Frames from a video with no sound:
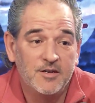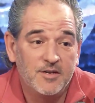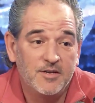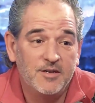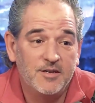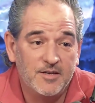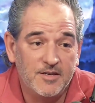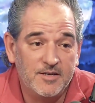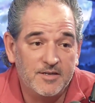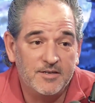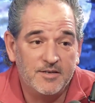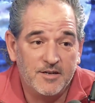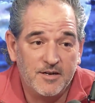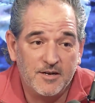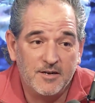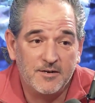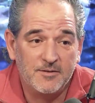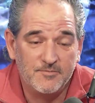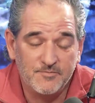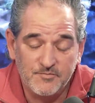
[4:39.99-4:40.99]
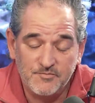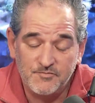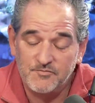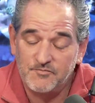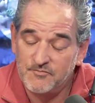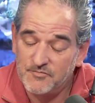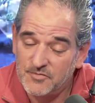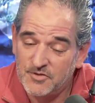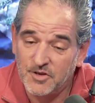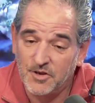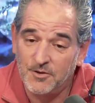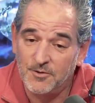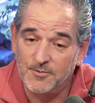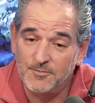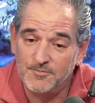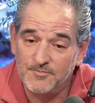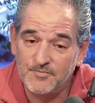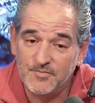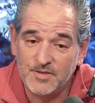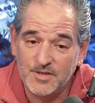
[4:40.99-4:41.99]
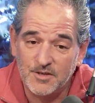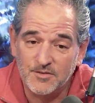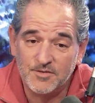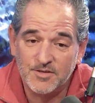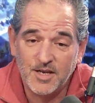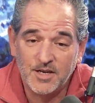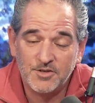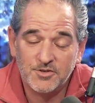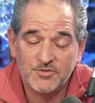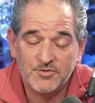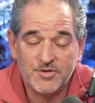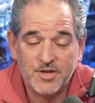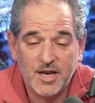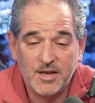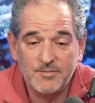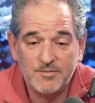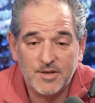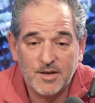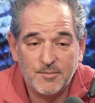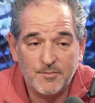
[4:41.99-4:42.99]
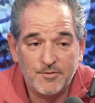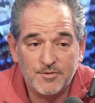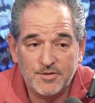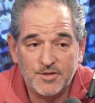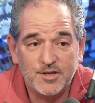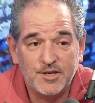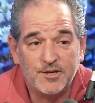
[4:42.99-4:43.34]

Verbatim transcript: And uh, so, you know, sectional time's almost here.